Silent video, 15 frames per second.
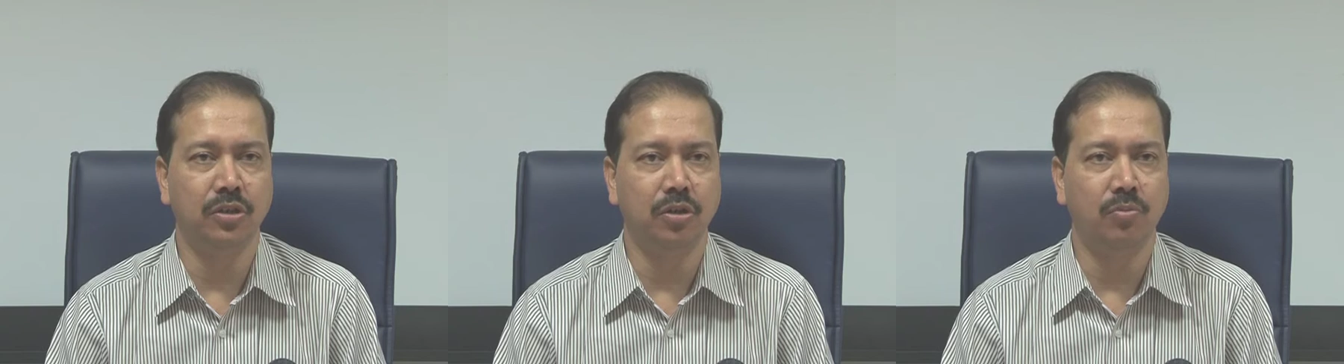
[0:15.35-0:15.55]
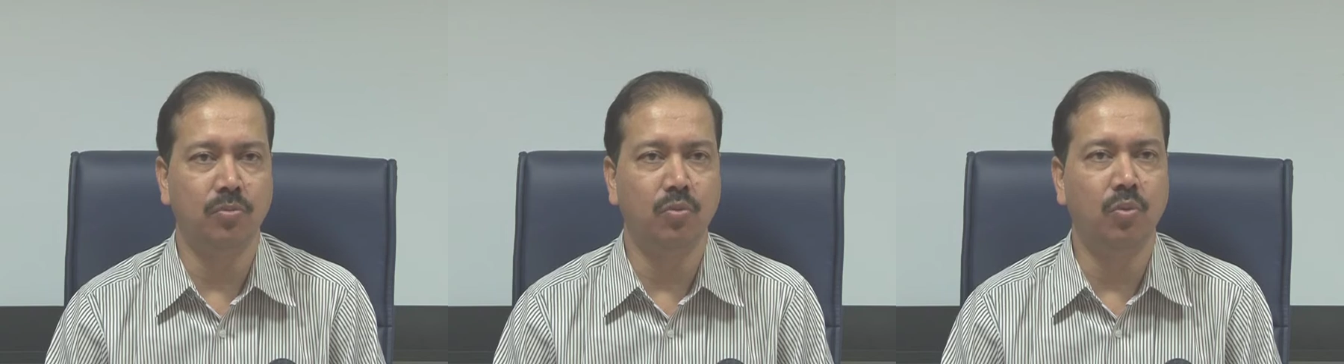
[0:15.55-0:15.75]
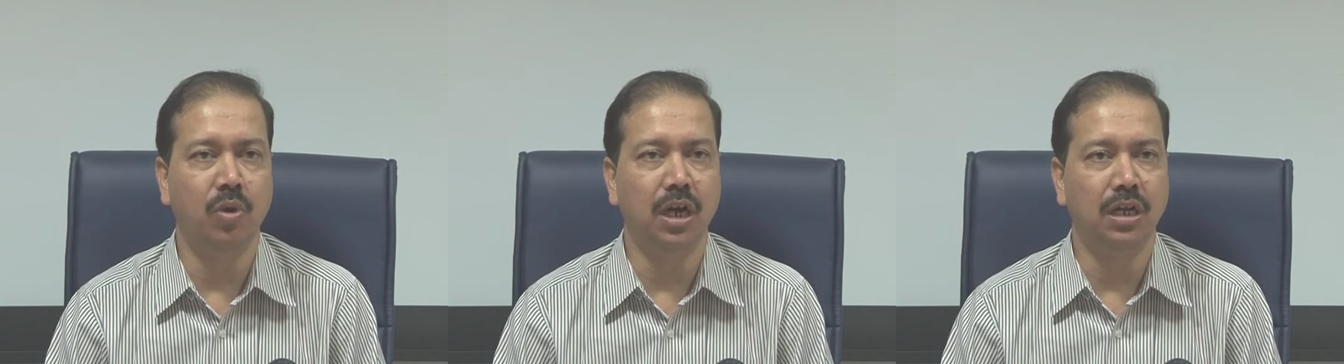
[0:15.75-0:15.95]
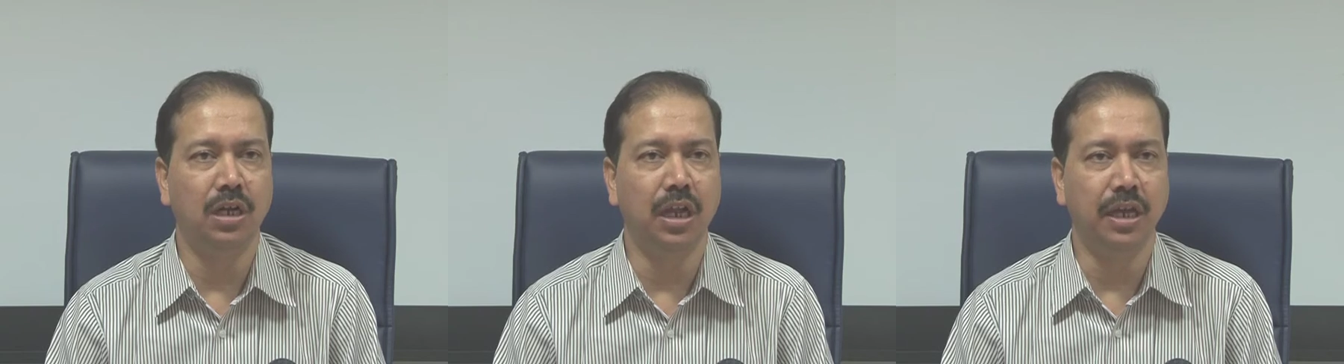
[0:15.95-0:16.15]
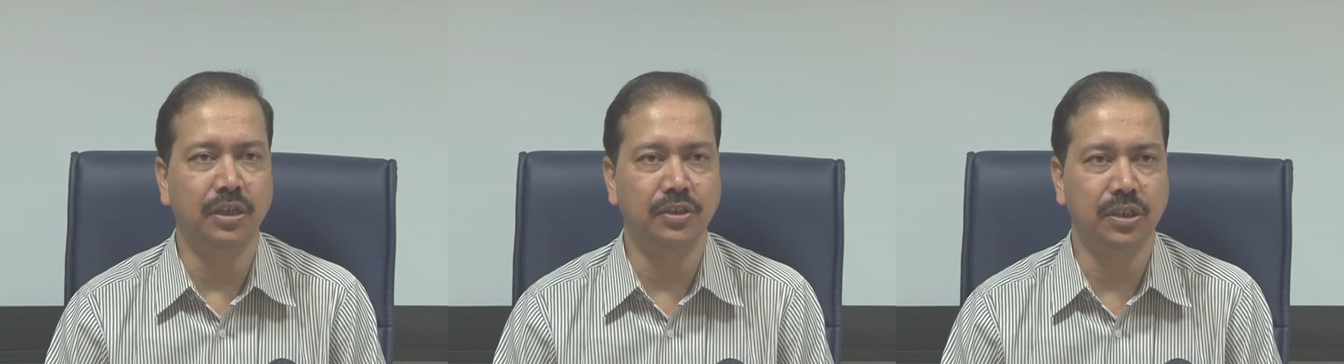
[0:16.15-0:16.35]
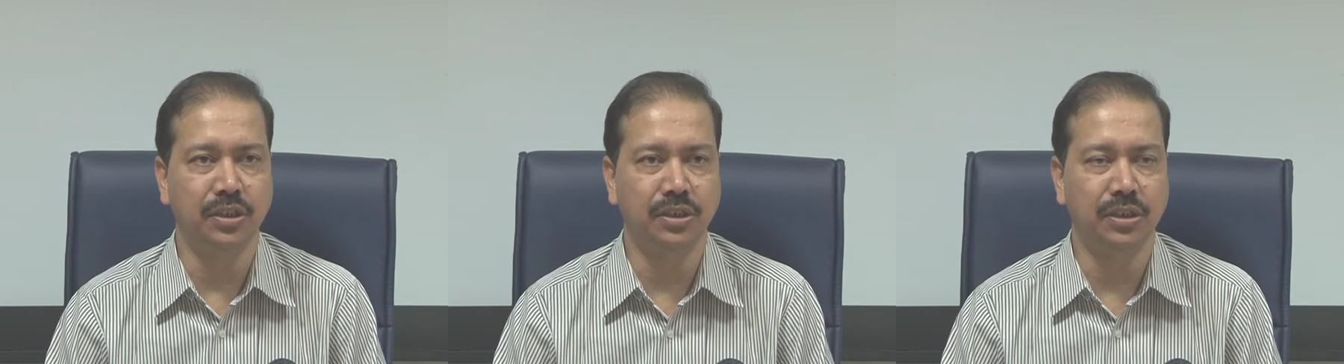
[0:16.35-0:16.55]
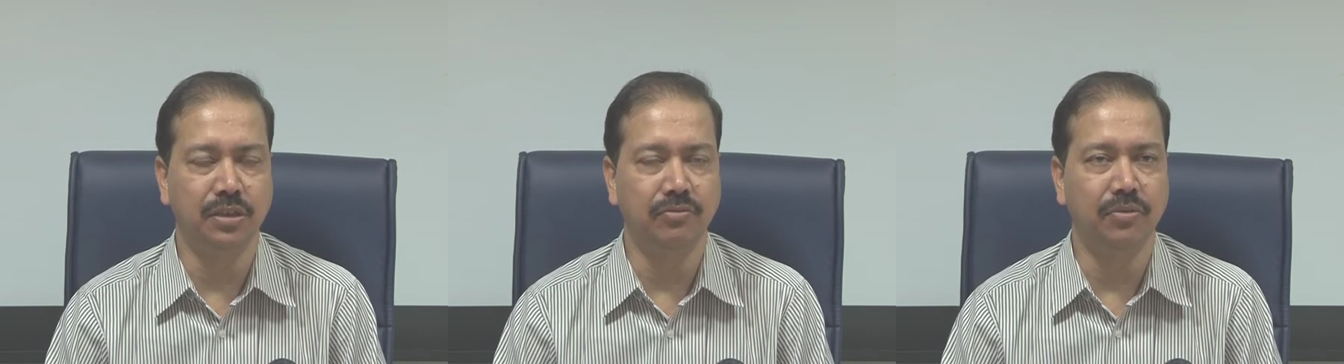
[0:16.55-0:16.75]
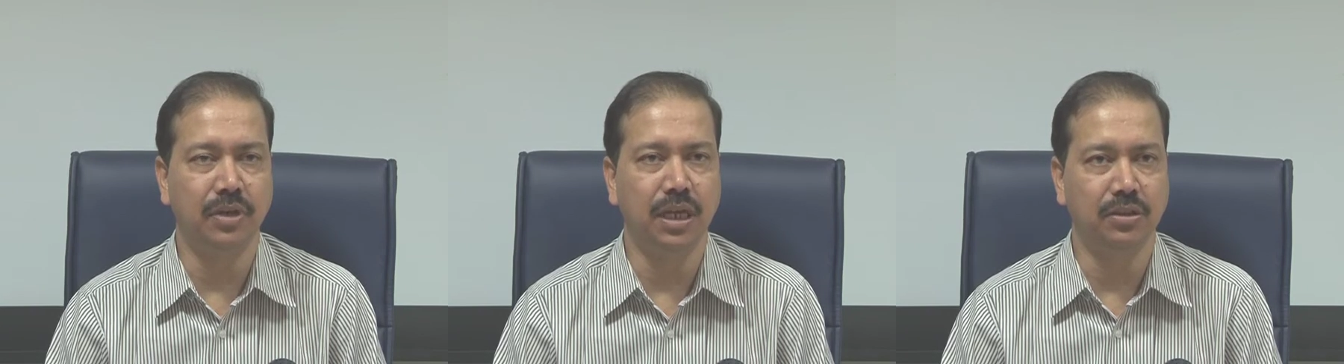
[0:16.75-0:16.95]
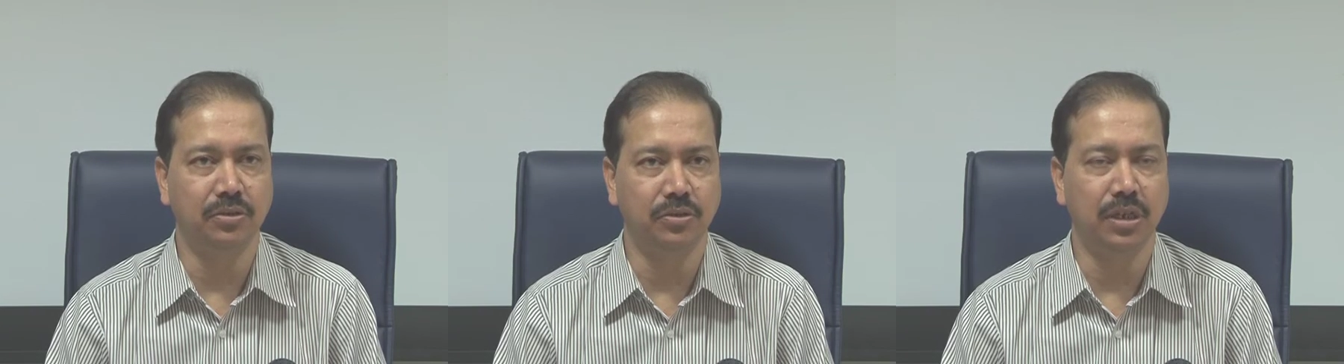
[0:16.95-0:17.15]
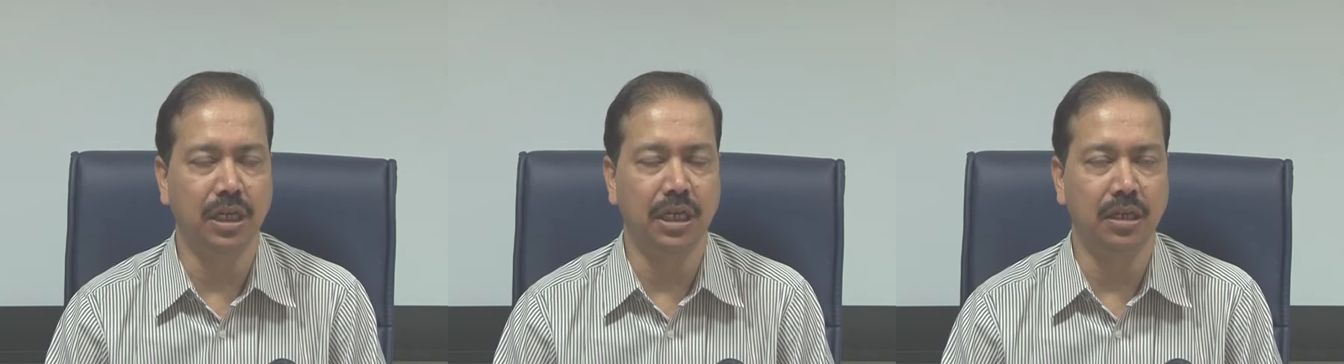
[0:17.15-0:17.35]
World Digestive Health
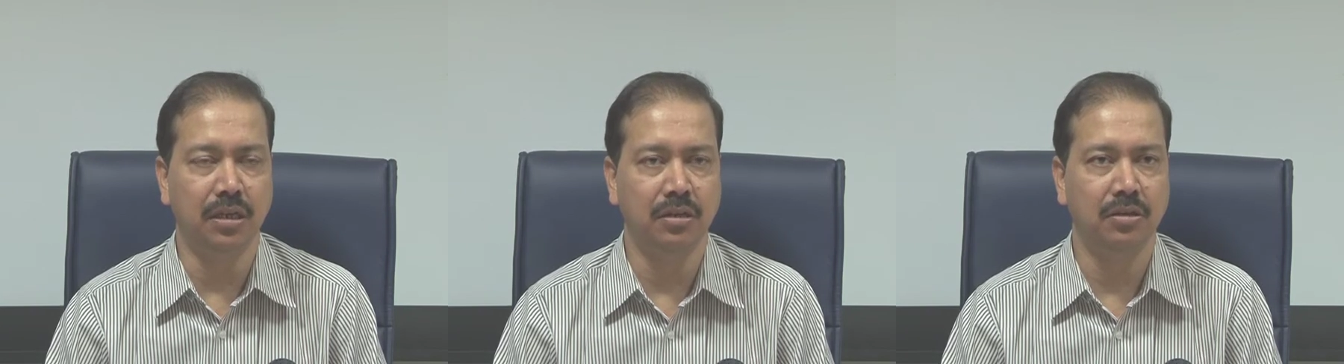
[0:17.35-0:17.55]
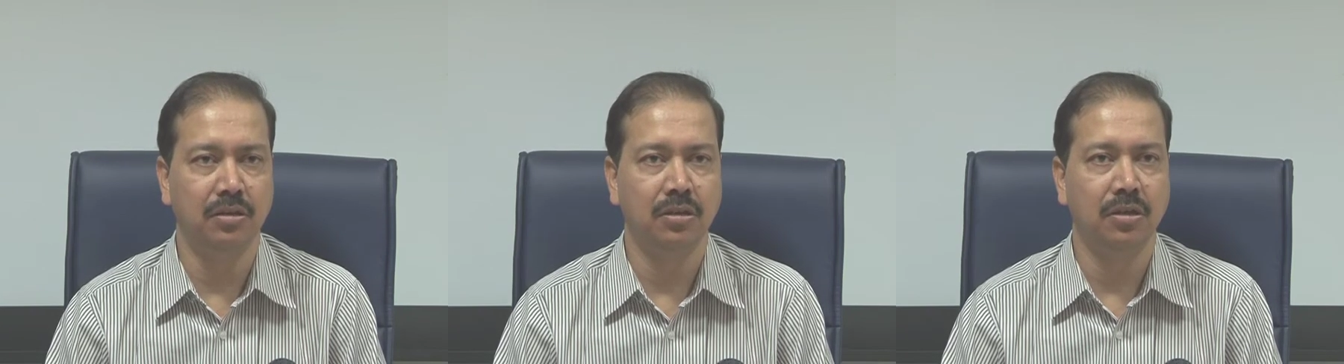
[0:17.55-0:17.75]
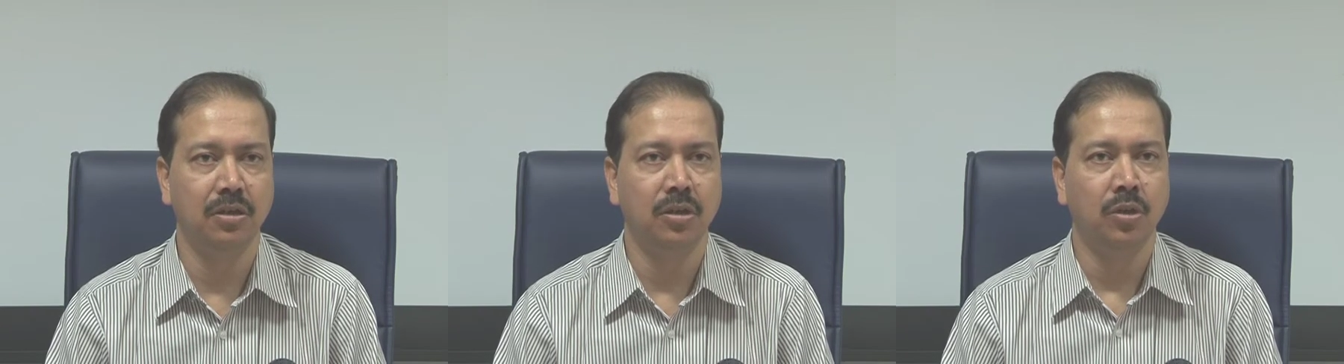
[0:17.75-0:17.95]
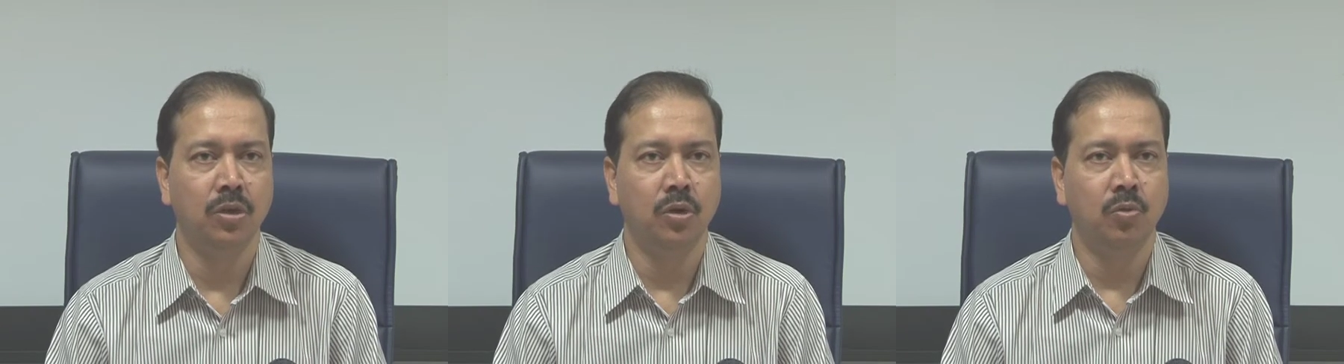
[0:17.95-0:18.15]
Day.